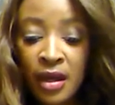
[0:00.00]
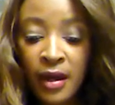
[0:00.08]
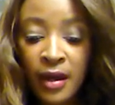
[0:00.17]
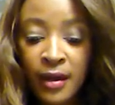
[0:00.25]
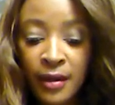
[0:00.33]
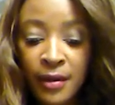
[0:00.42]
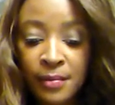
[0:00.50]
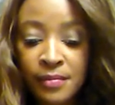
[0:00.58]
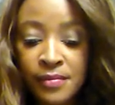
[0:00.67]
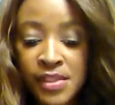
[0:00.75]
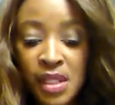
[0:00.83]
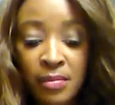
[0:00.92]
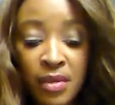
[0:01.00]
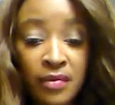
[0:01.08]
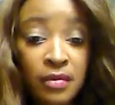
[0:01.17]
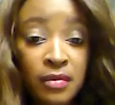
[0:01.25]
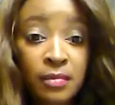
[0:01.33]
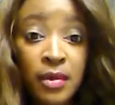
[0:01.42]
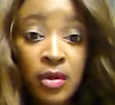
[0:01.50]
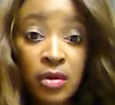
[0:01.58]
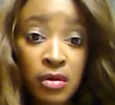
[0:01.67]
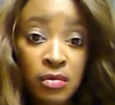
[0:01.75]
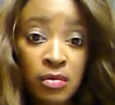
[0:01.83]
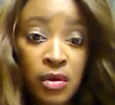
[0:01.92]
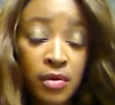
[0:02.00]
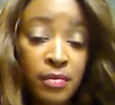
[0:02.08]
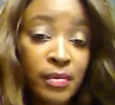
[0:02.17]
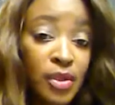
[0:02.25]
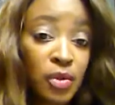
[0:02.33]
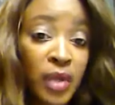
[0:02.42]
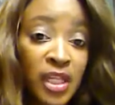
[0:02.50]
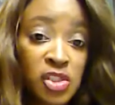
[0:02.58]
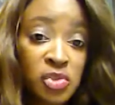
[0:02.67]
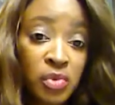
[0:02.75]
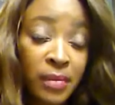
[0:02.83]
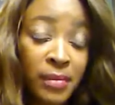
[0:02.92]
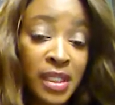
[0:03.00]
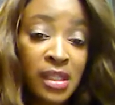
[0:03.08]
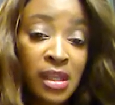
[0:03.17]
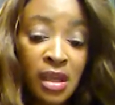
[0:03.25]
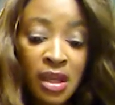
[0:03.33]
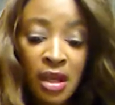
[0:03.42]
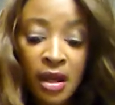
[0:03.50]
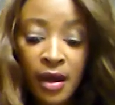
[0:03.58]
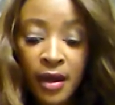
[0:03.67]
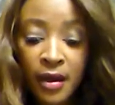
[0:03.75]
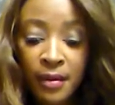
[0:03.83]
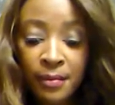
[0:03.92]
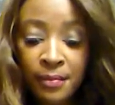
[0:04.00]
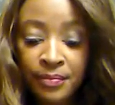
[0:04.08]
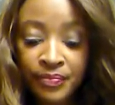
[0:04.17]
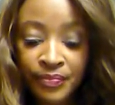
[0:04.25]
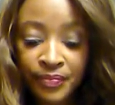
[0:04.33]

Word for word: Um, some of them are, were middle-aged women um,